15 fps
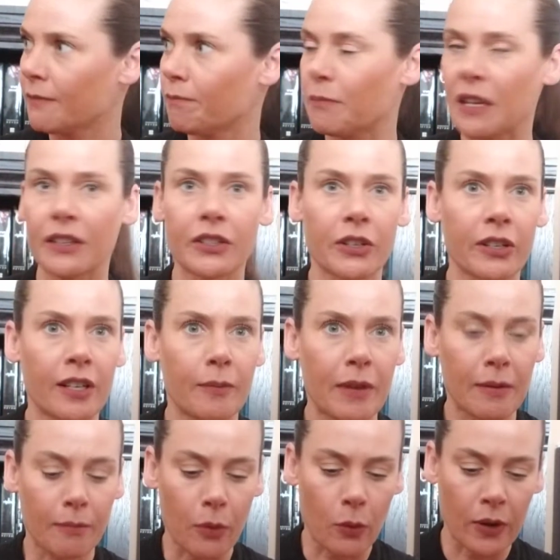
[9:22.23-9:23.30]
being dirty,
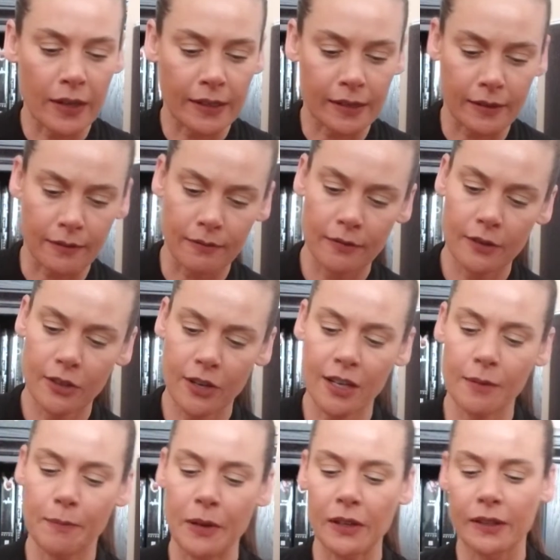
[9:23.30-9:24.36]
being boys, and trying
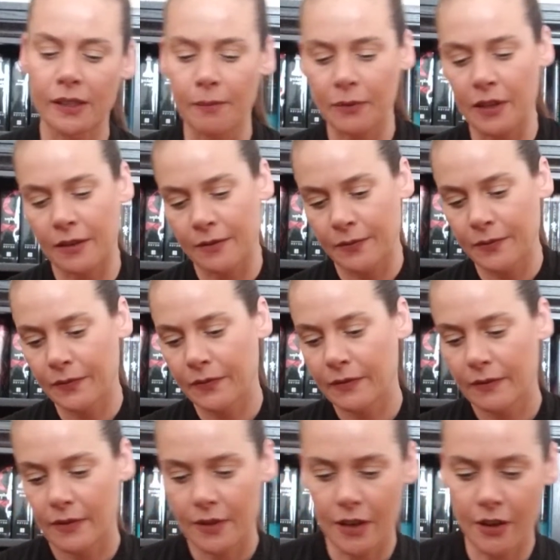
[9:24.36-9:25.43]
to build something.
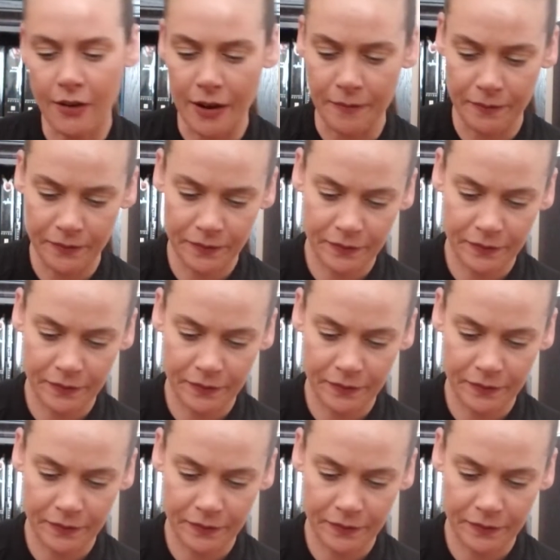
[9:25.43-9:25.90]
All right,